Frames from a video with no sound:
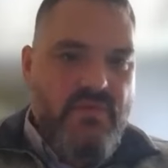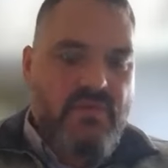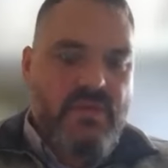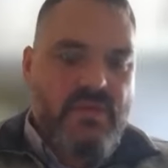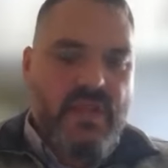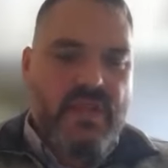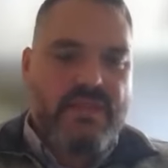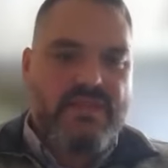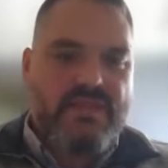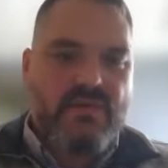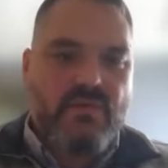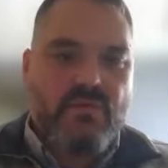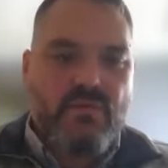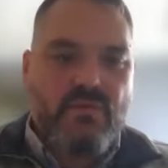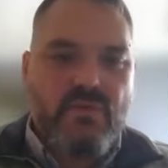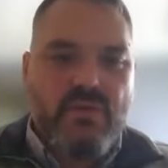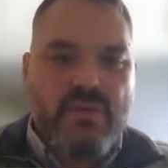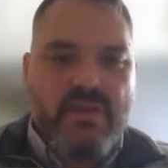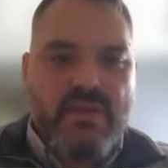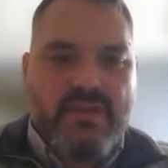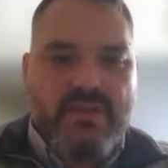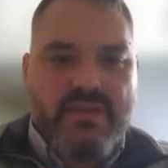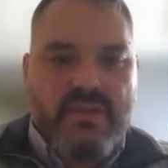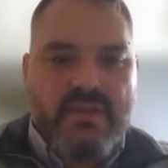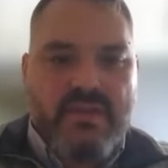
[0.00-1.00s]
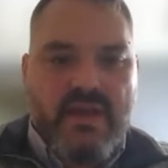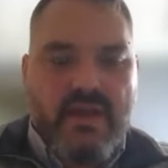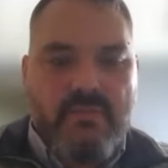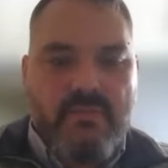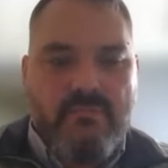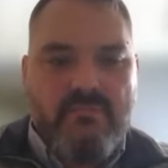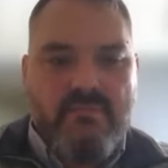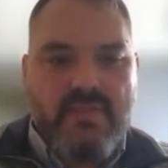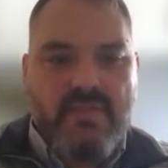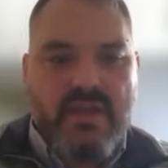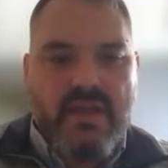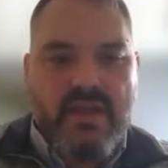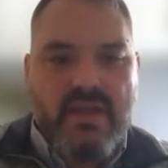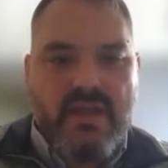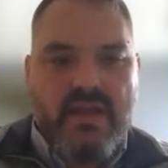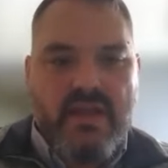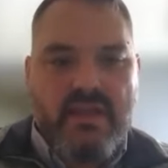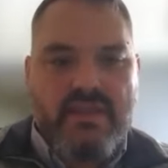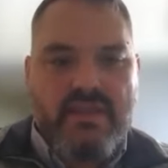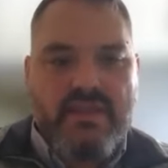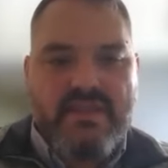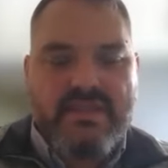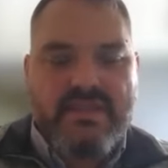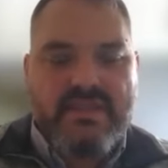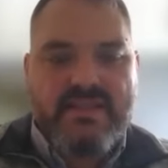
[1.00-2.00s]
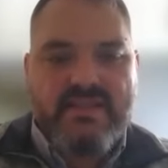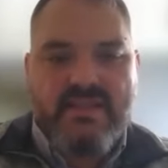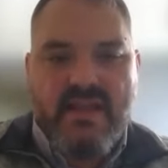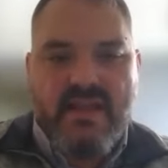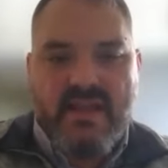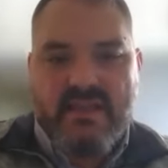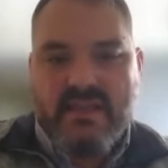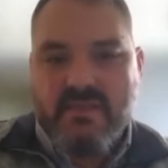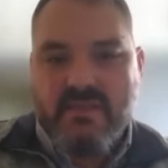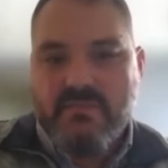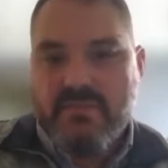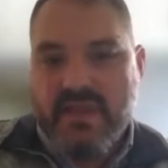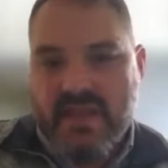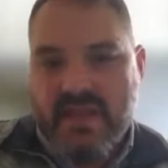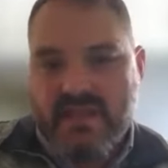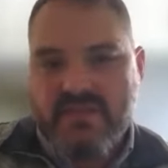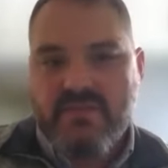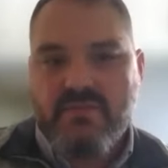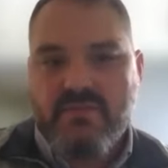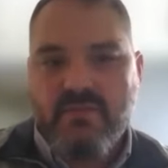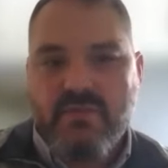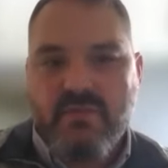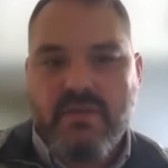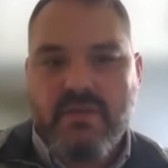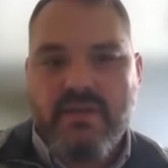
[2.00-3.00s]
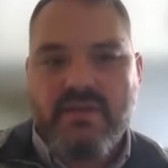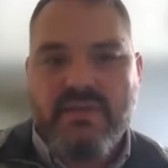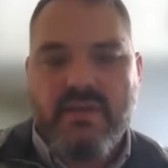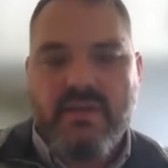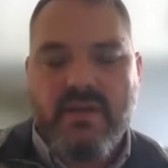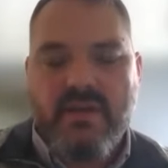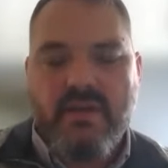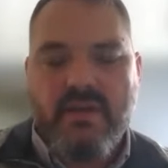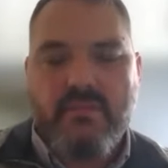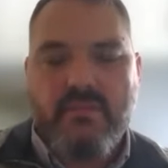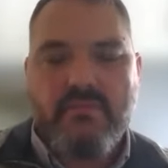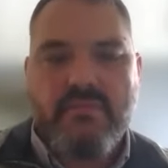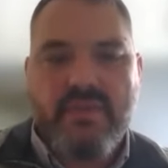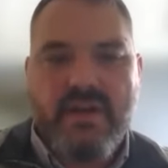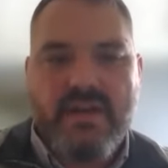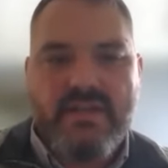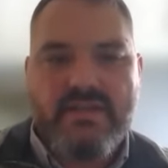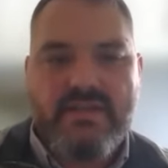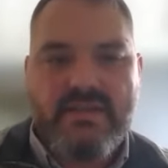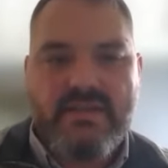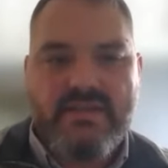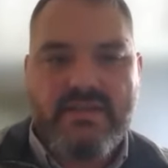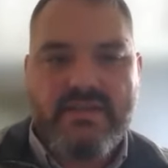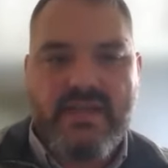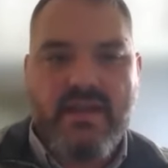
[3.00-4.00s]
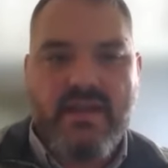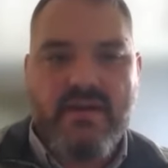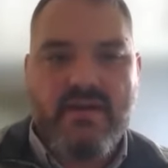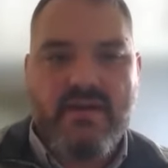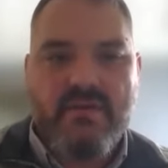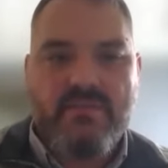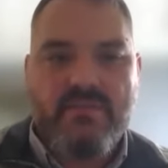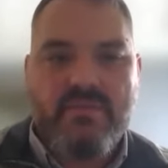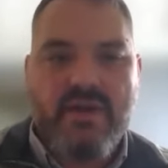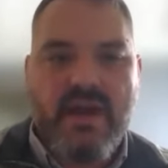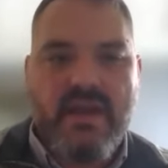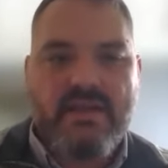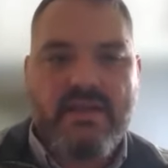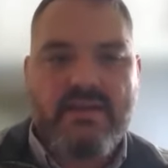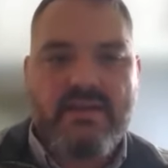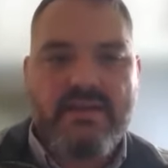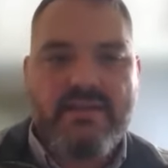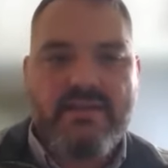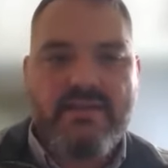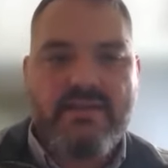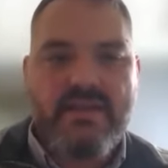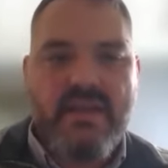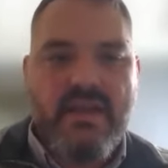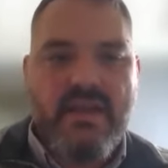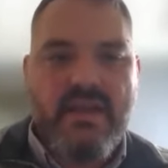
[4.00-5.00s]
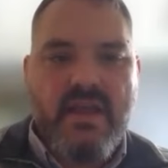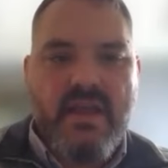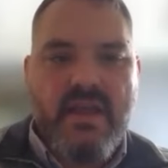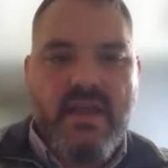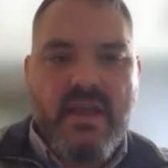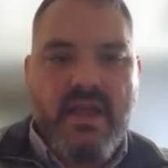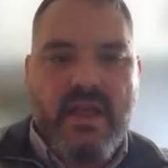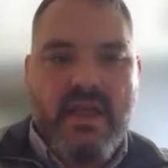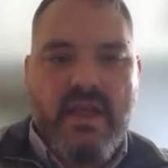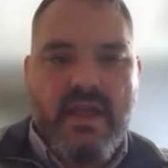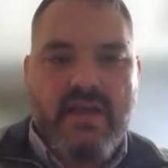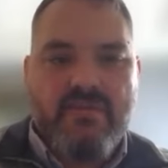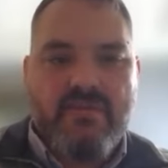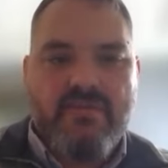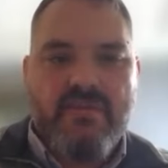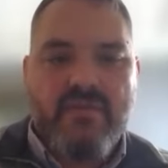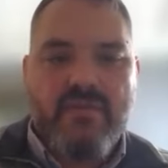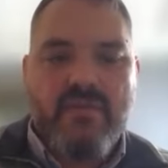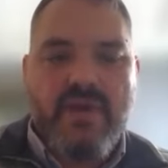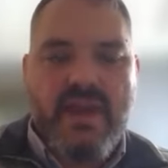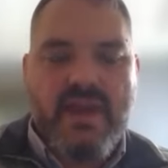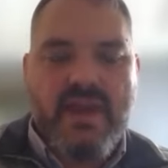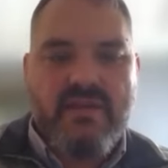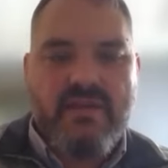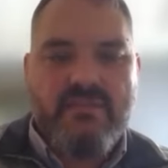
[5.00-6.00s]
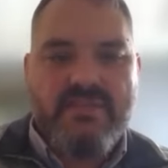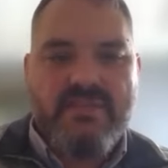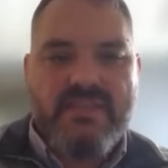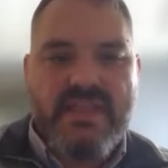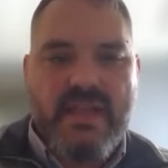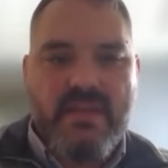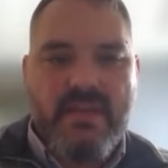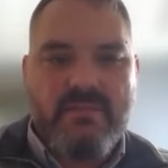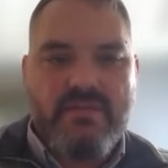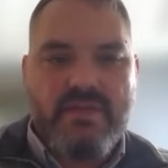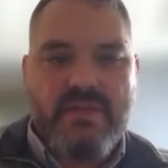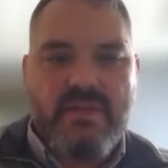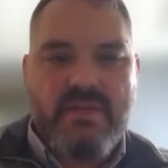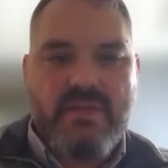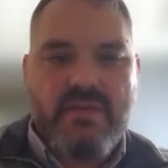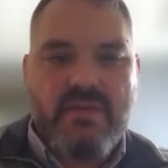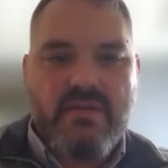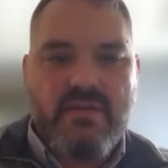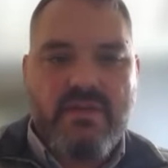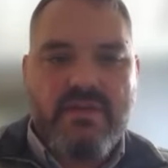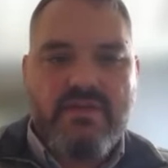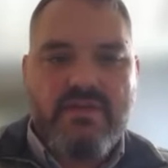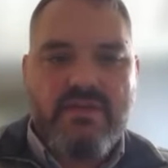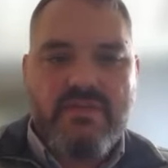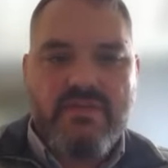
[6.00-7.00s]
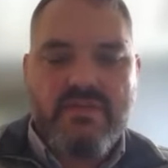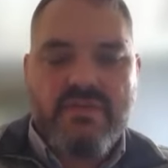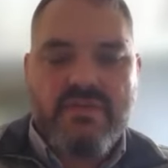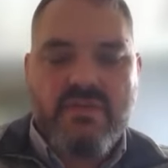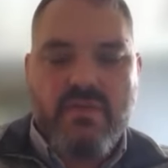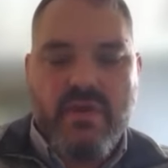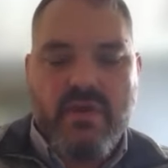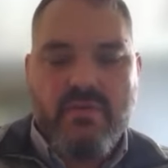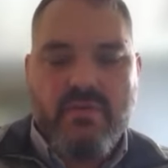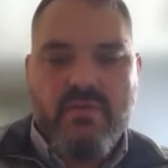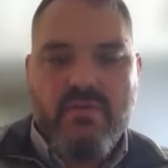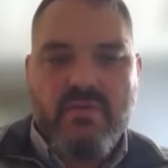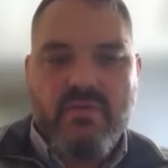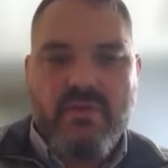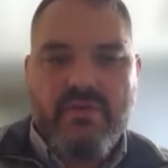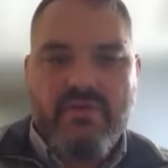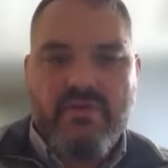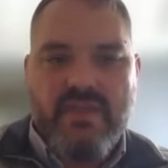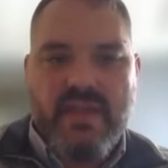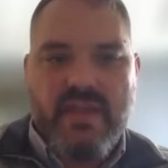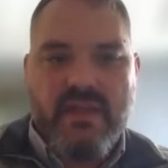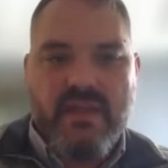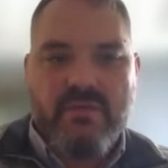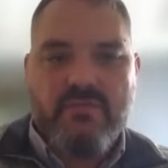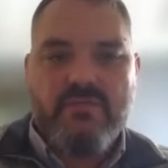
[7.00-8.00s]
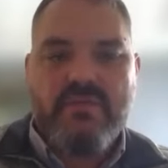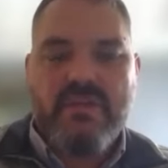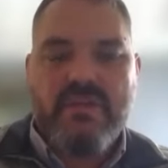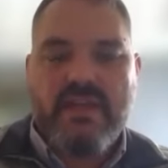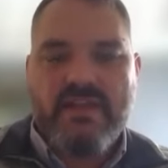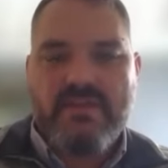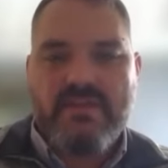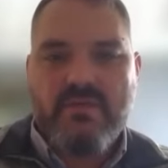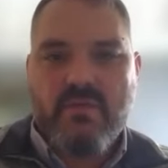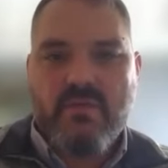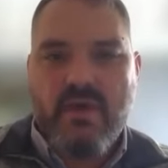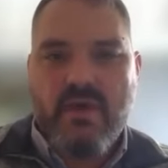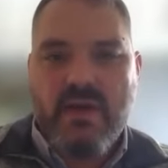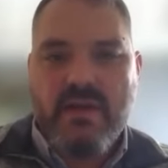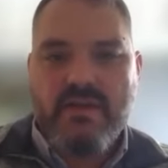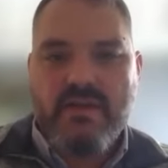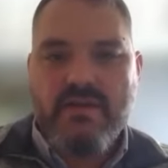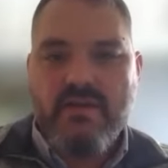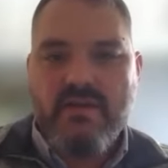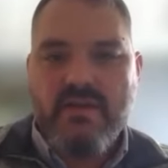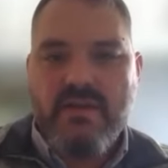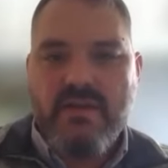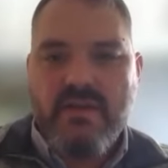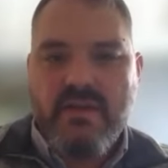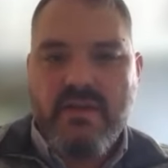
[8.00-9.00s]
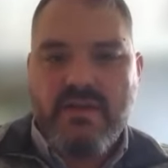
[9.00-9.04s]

As a rule of thumb, this is not the best rule of thumb, but it's a standard practice. For random sampling, you can do square root of n plus 1.